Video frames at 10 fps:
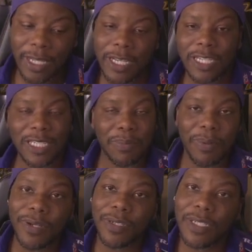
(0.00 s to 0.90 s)
He
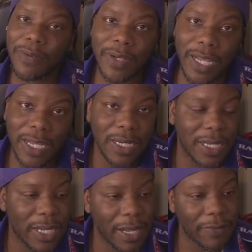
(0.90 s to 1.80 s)
splurged every now and then.
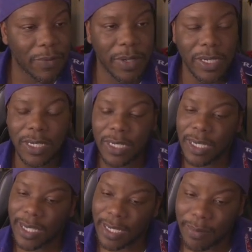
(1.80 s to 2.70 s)
He have a one good
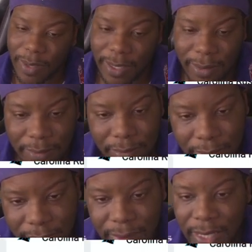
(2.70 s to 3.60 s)
game and
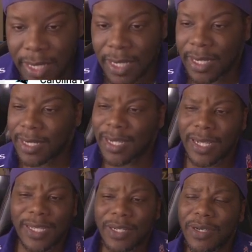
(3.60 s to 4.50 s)
like
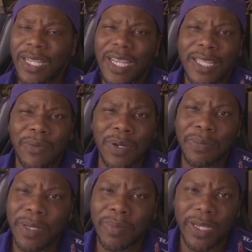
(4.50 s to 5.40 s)
I know he had that one
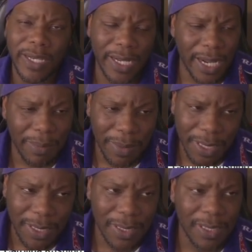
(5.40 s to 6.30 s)
big play that I
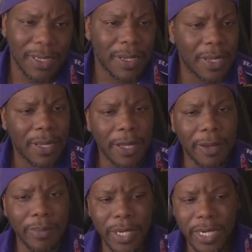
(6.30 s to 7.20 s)
missed.
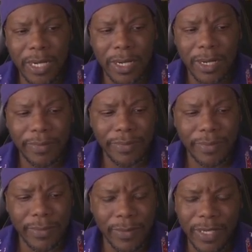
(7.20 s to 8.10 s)
But uh
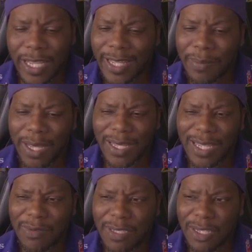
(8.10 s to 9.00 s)
when came back
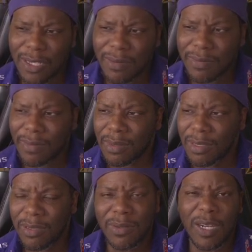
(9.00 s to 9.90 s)
he was uh he
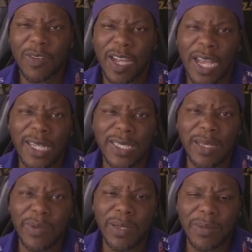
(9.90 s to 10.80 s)
doing all the high
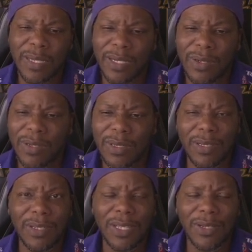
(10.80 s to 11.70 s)
stepping. I'm like, dude, you, you,
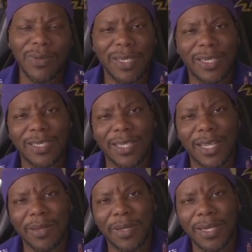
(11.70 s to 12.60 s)
you ain't do nothing this
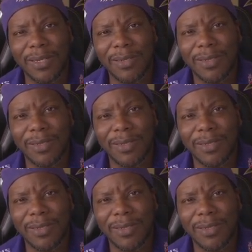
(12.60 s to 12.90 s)
game, dog.